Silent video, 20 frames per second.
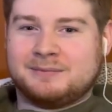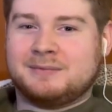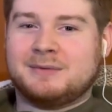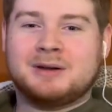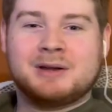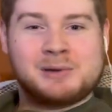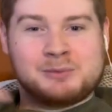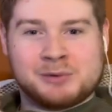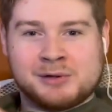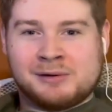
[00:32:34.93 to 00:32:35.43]
in
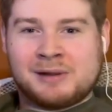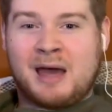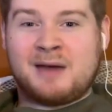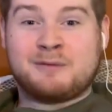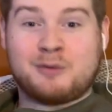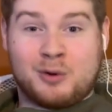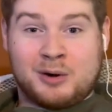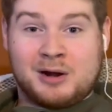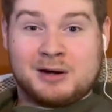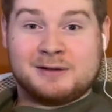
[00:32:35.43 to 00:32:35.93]
real life
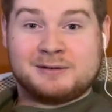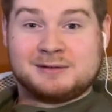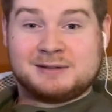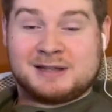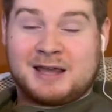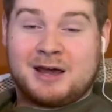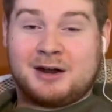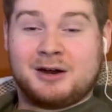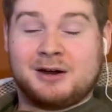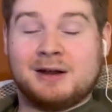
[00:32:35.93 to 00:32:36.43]
or on a
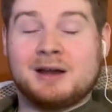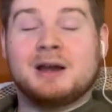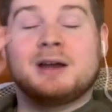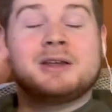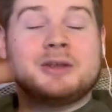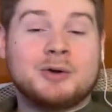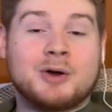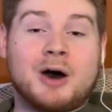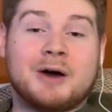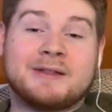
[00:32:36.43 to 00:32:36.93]
scanner, you
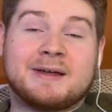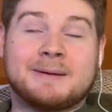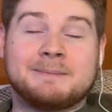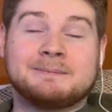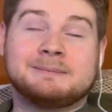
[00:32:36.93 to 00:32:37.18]
call them